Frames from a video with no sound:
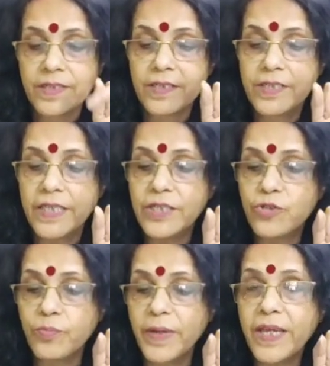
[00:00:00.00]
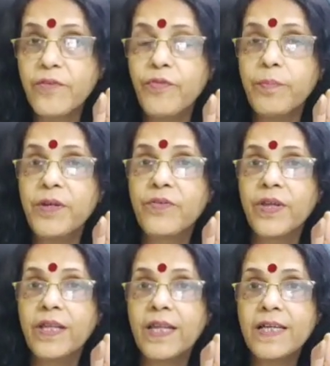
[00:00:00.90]
C. To make women
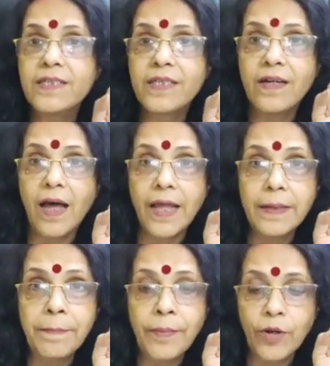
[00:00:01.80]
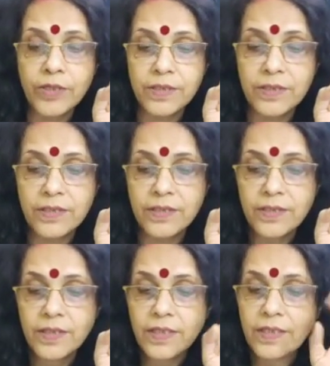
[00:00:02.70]
realize their unimportance.
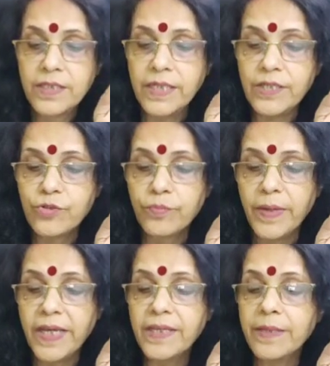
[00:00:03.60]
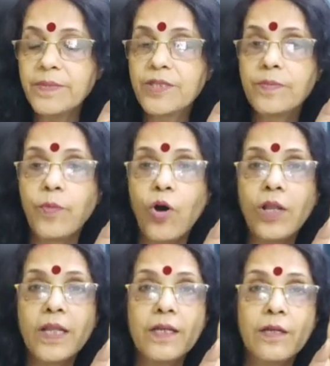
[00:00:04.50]
D. To make them
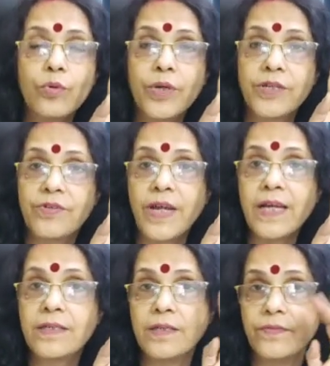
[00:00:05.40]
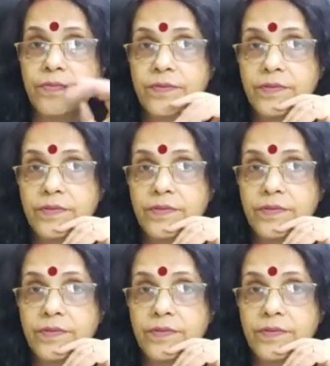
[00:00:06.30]
small and look attractive.